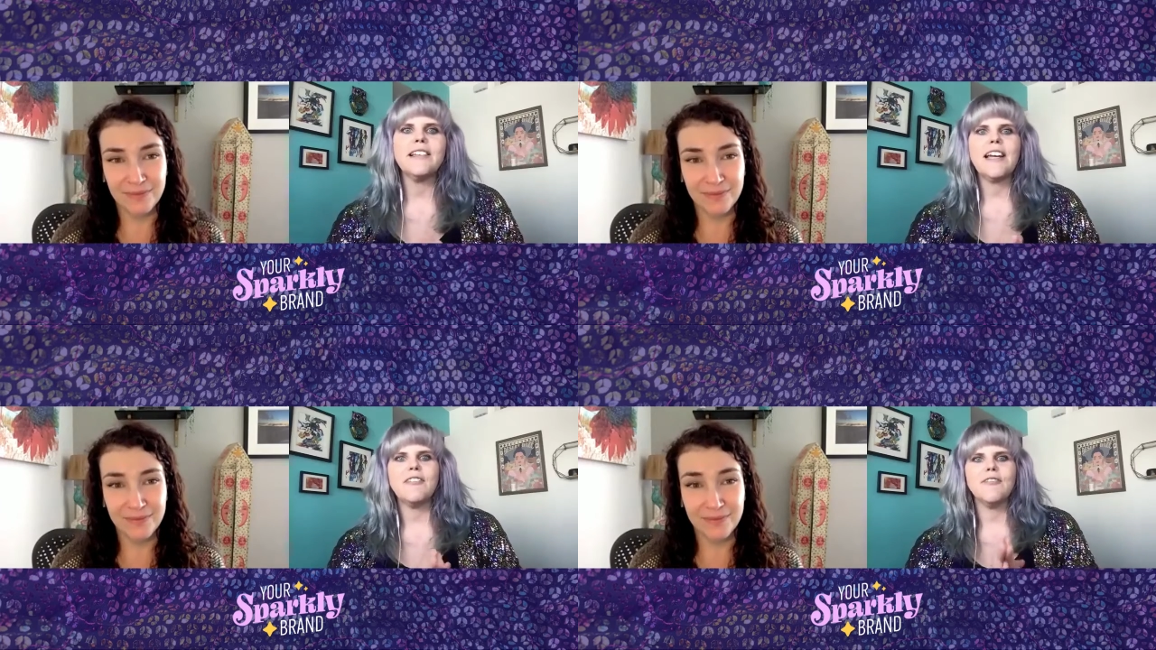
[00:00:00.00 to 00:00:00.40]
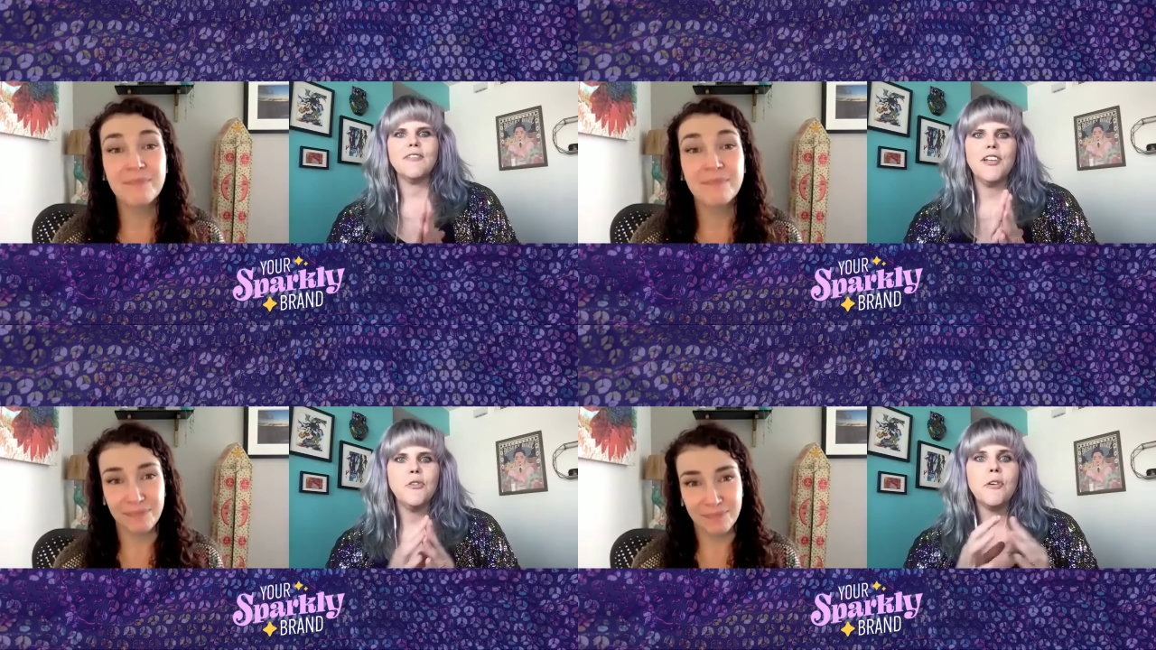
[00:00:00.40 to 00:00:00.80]
Speaker 1: Like
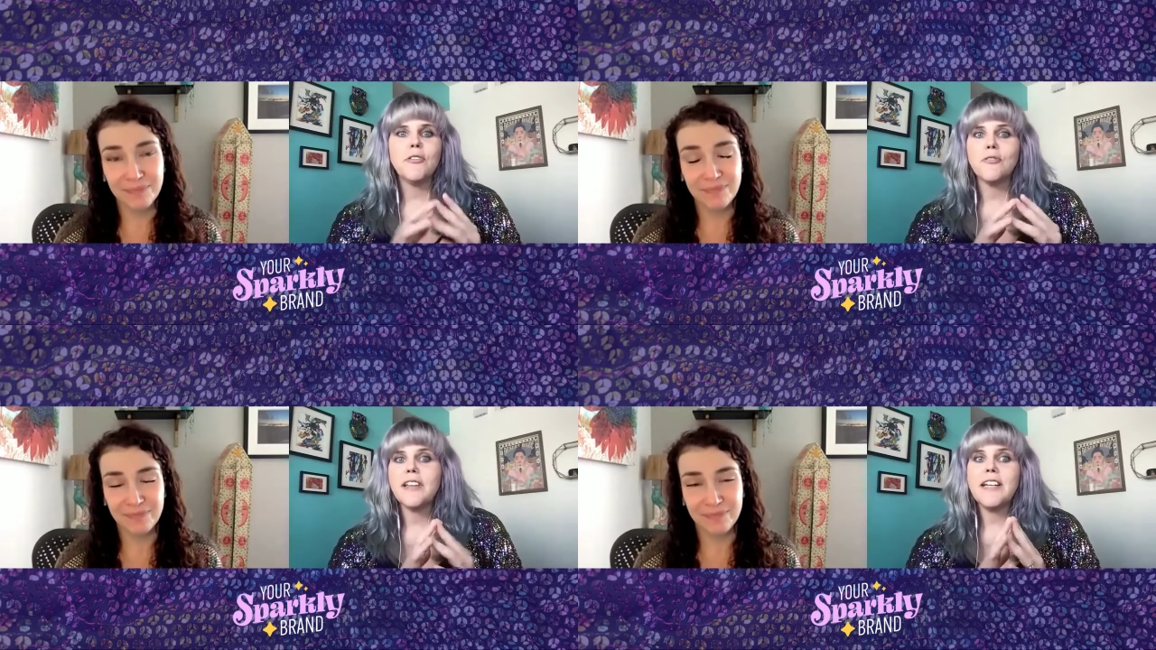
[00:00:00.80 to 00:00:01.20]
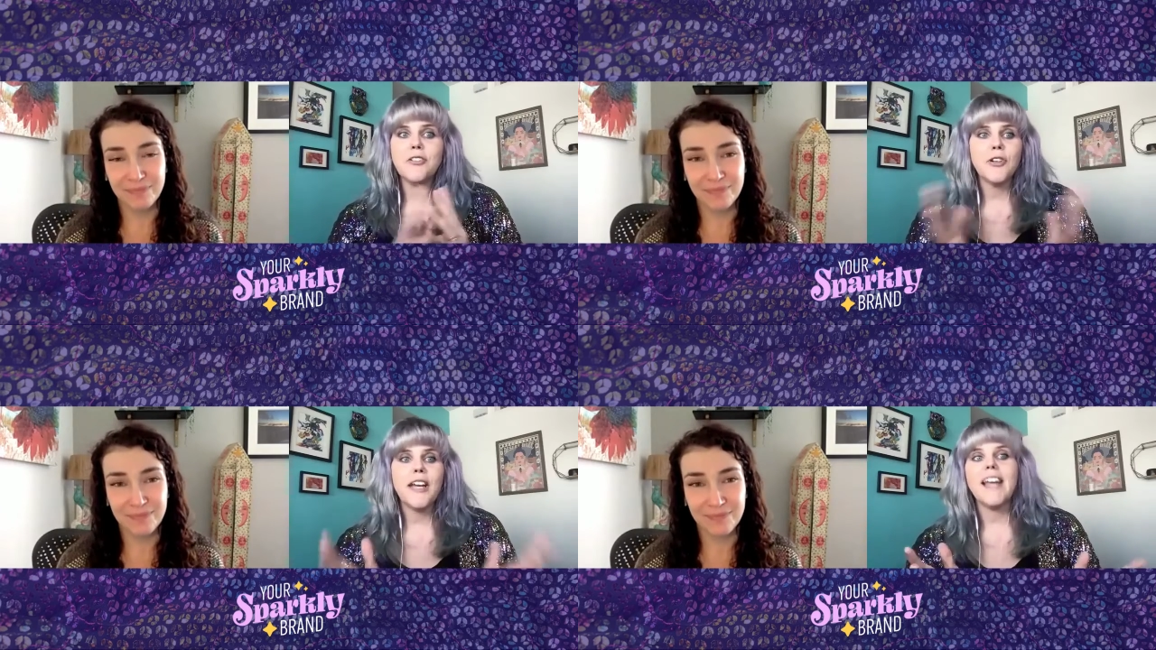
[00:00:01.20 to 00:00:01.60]
you are really
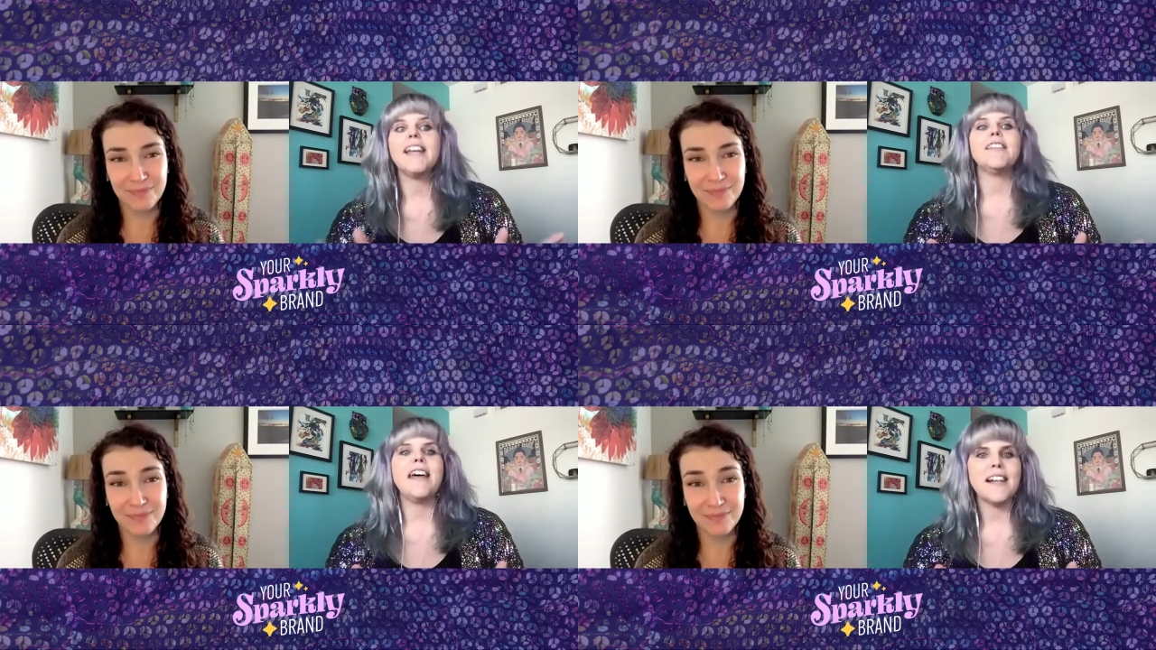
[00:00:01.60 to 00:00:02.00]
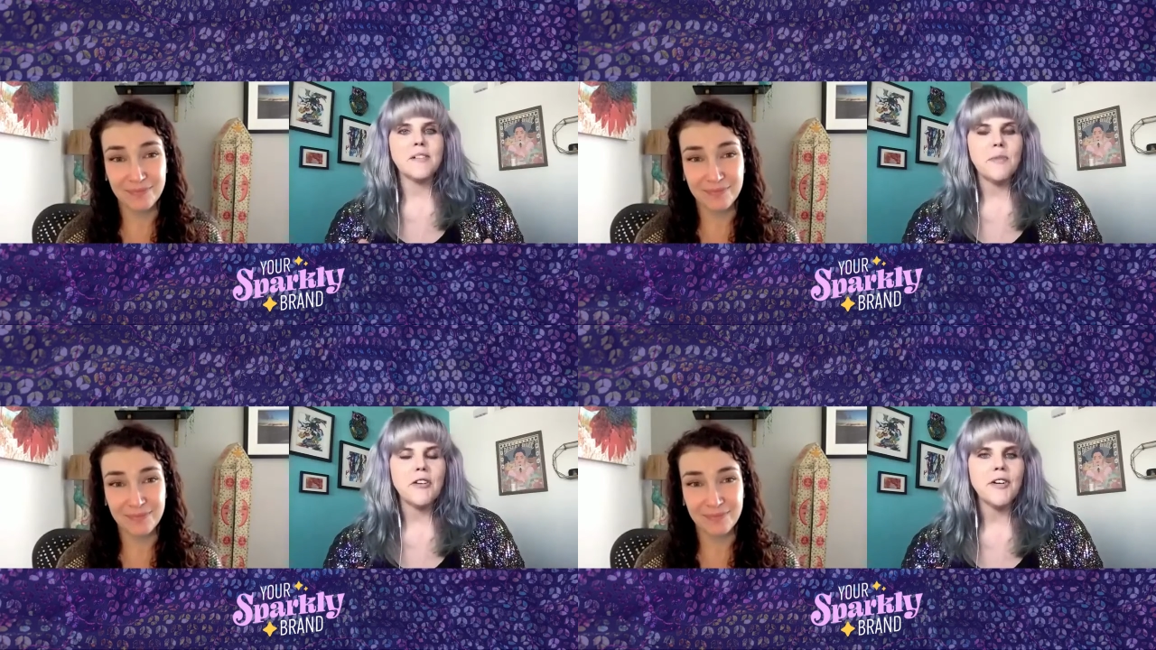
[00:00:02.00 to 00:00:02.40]
creating that
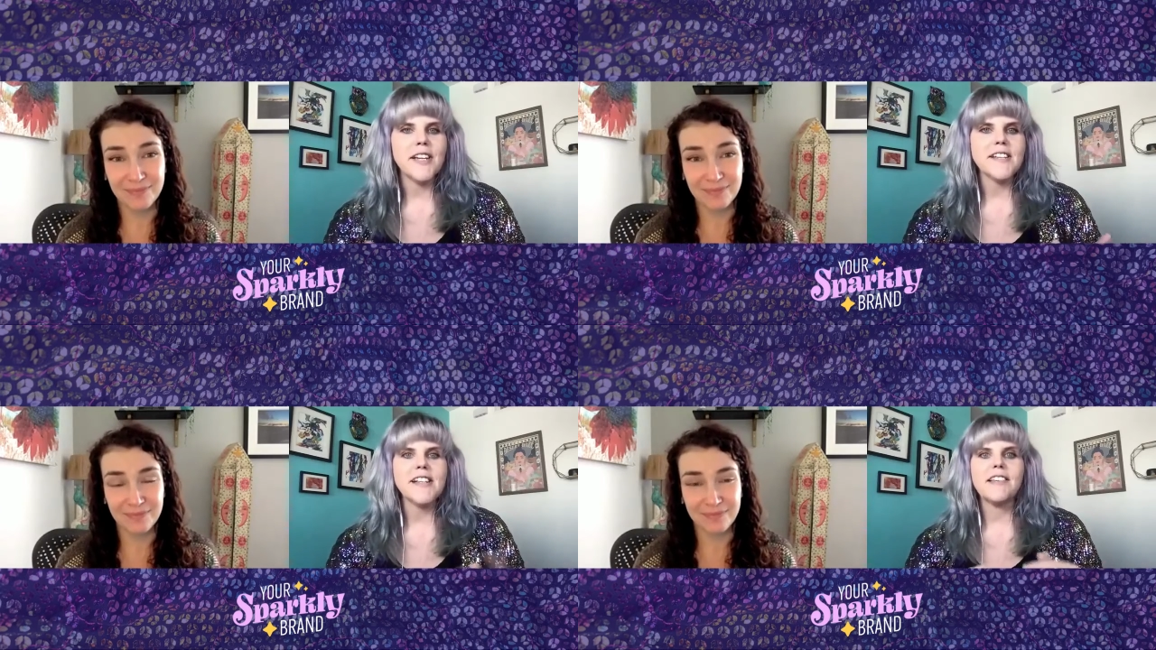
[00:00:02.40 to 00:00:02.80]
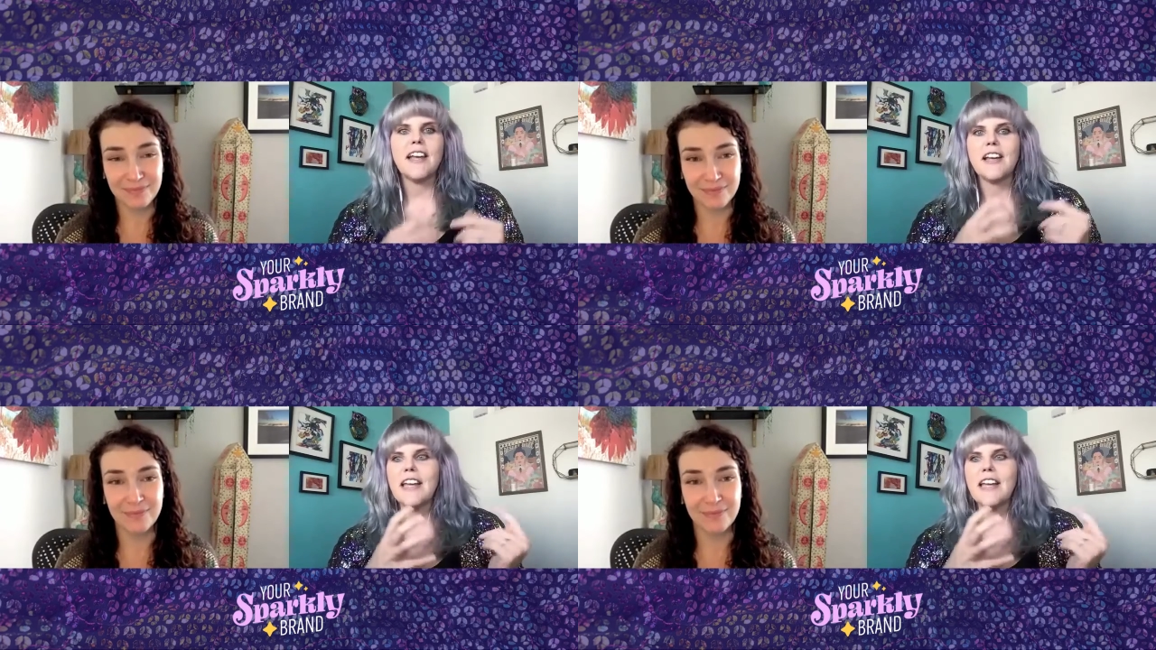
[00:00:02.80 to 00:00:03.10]
experience and like